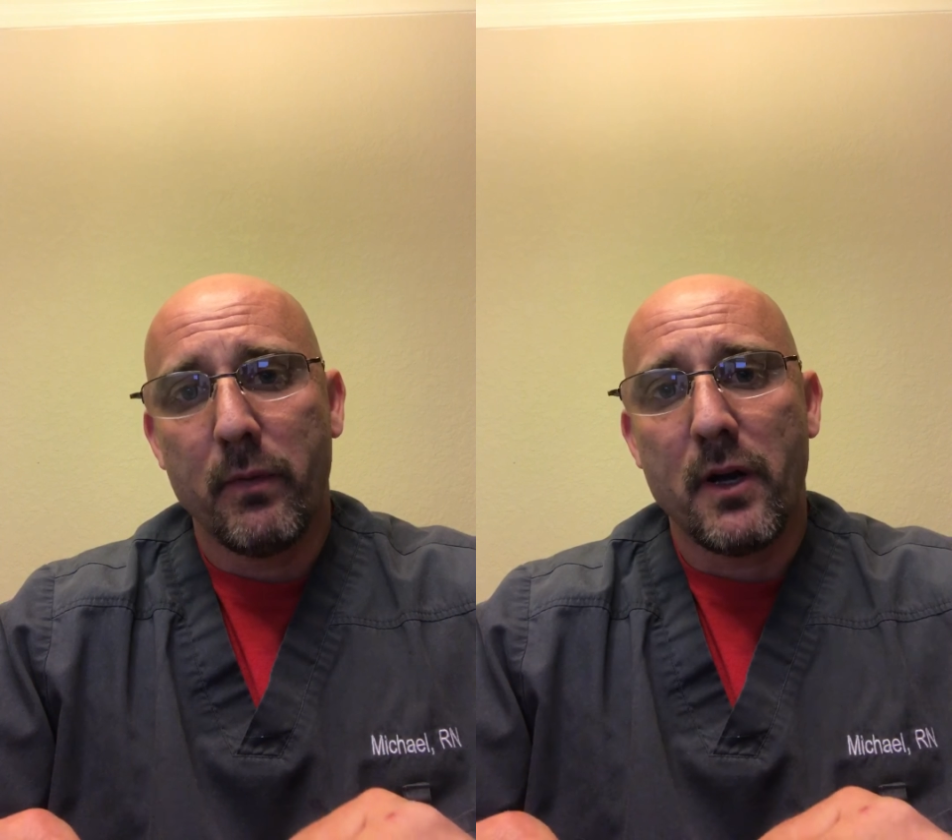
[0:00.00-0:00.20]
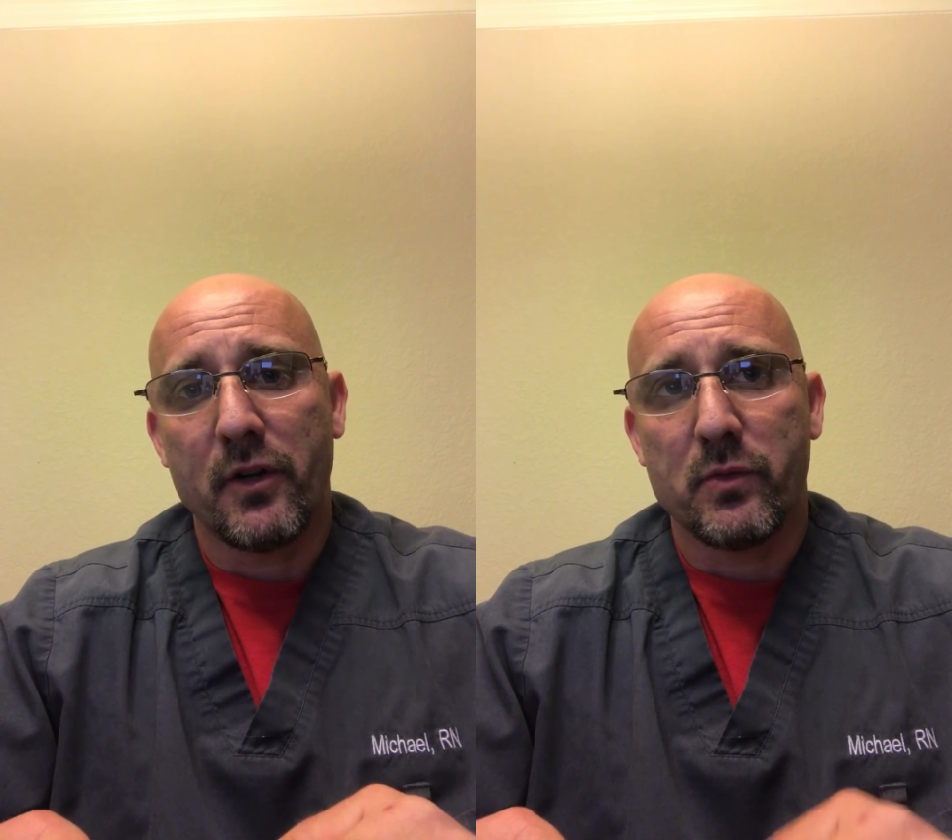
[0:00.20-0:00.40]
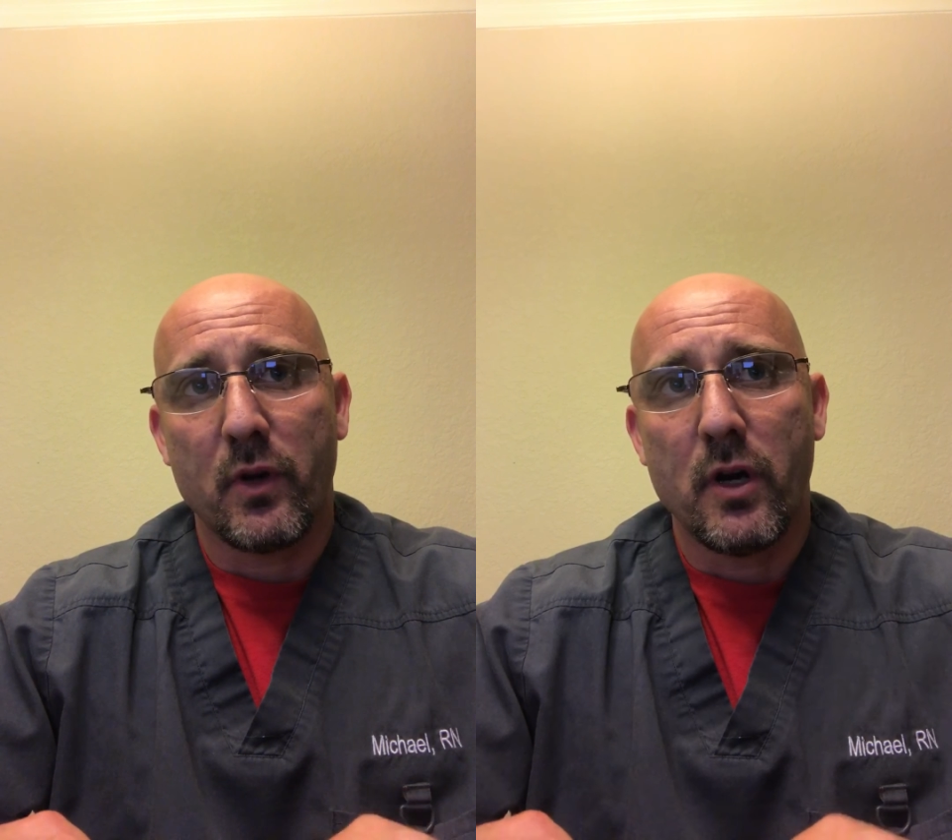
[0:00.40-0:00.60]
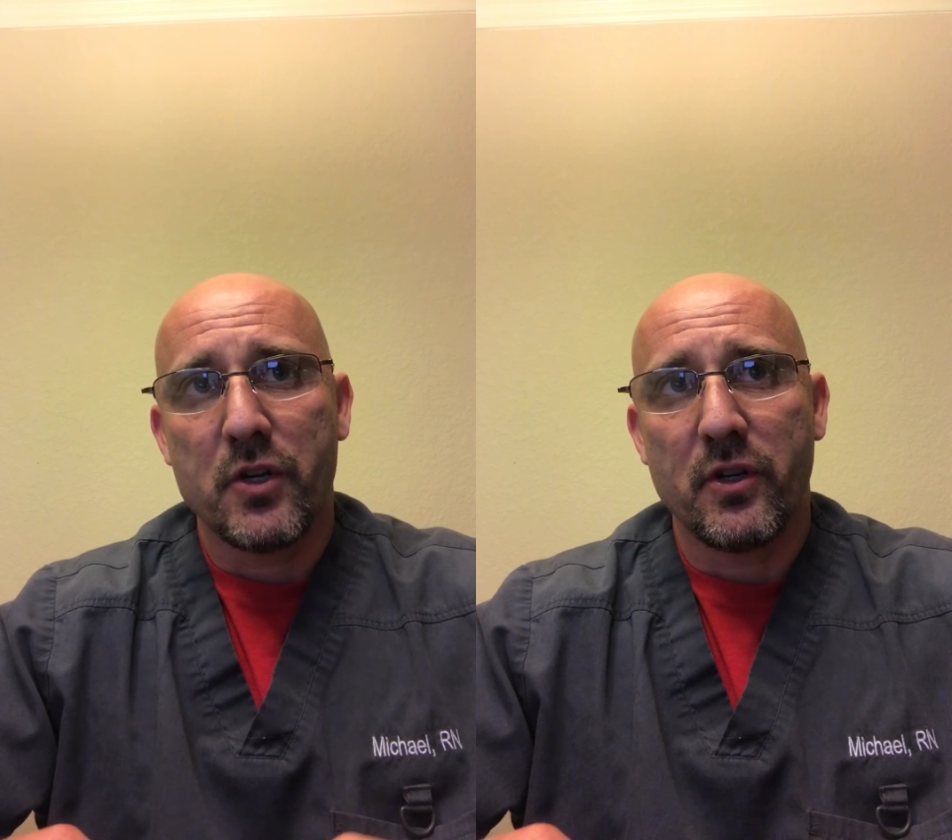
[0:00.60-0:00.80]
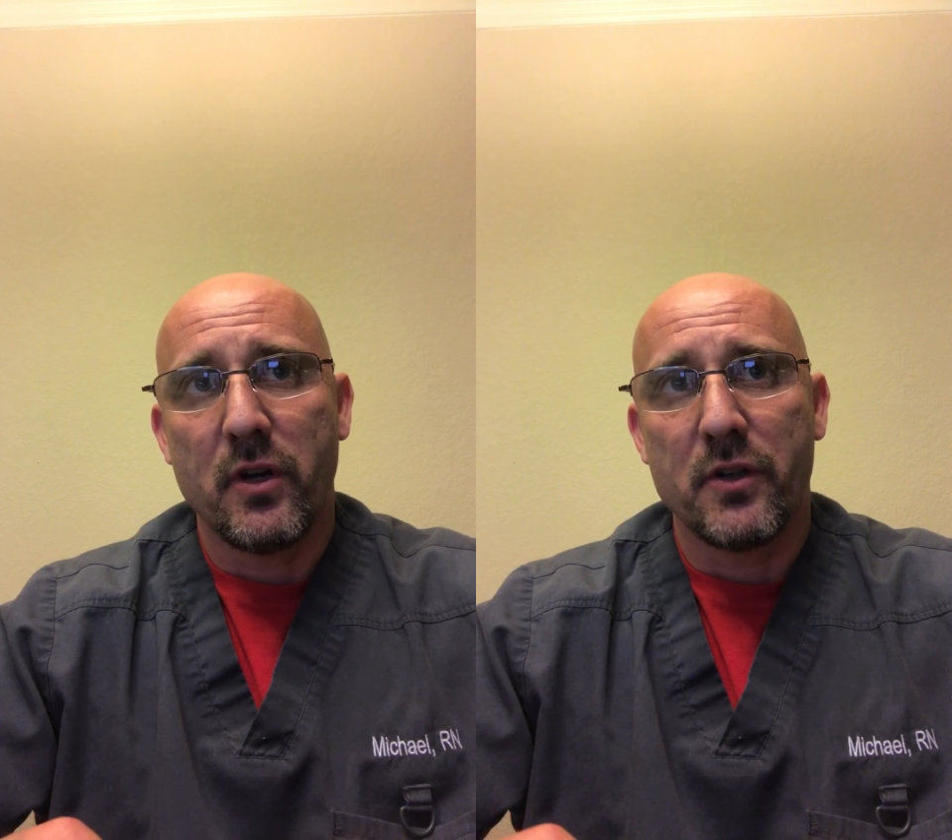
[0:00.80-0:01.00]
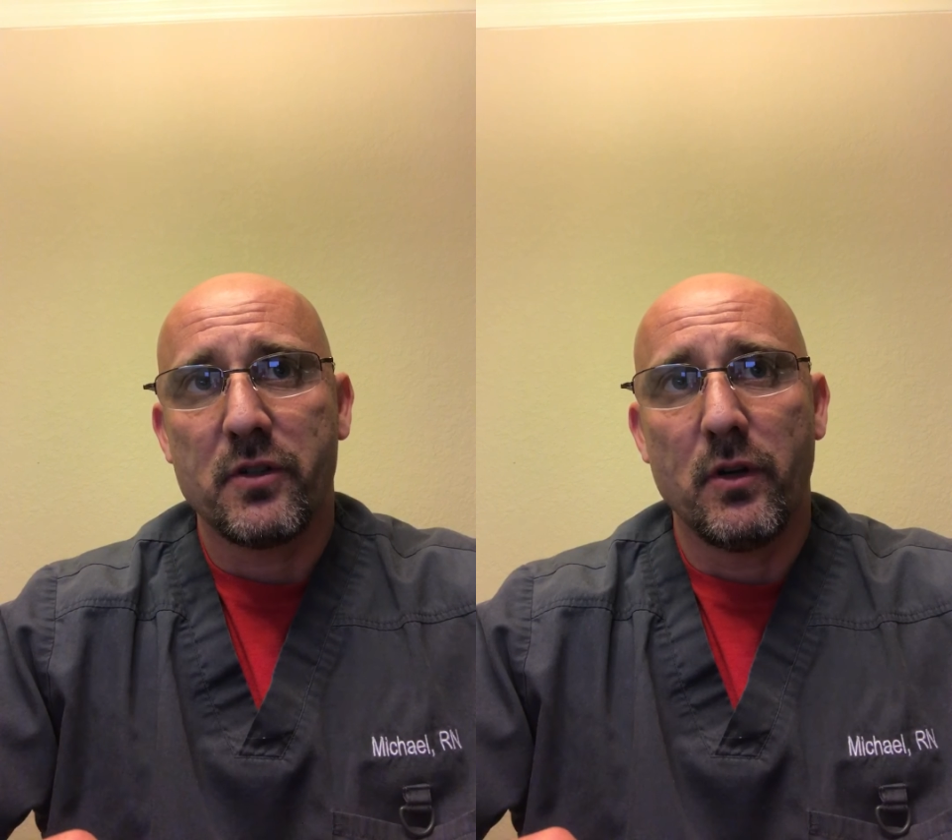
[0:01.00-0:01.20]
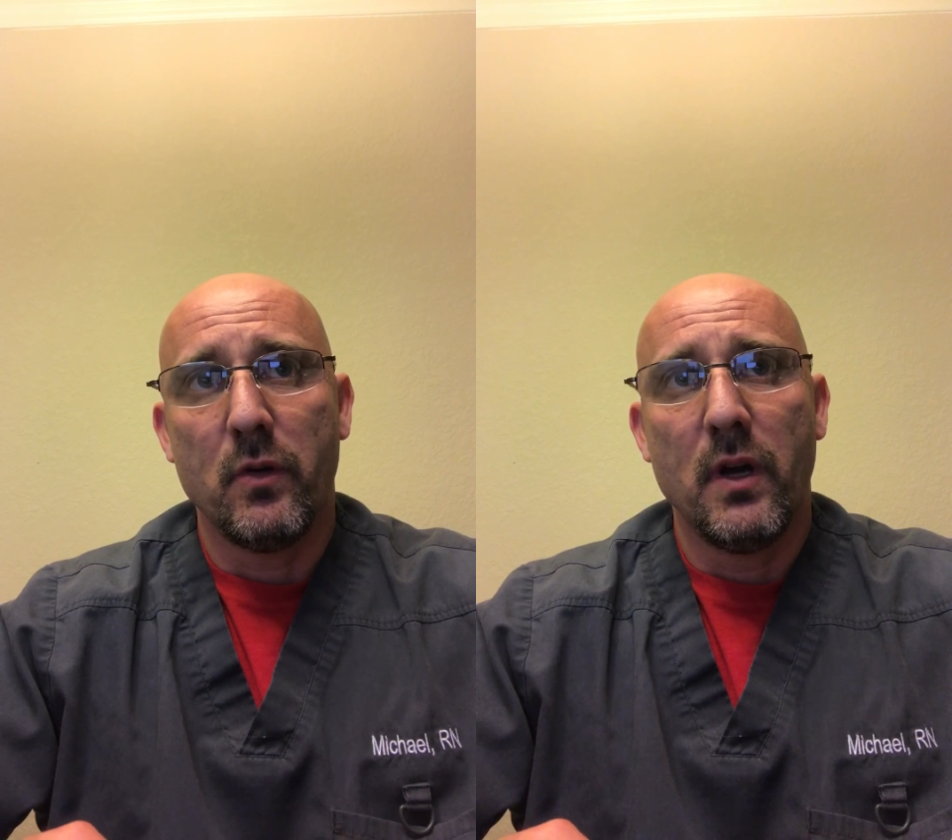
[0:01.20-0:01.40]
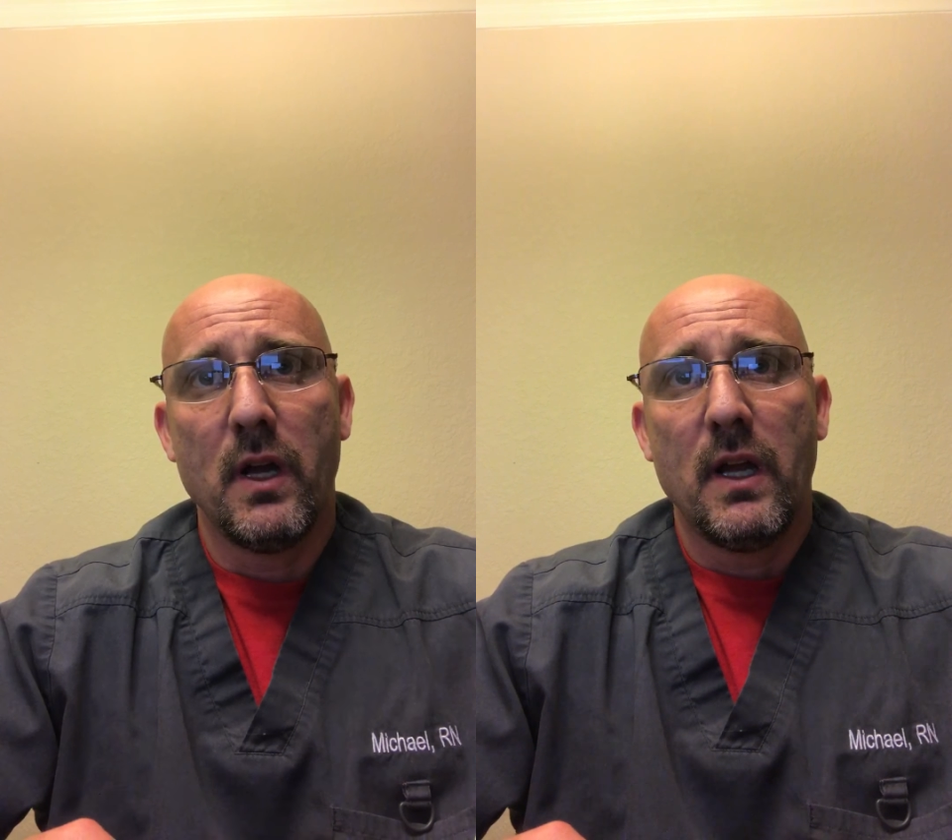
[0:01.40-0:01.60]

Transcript: blockers with caution also.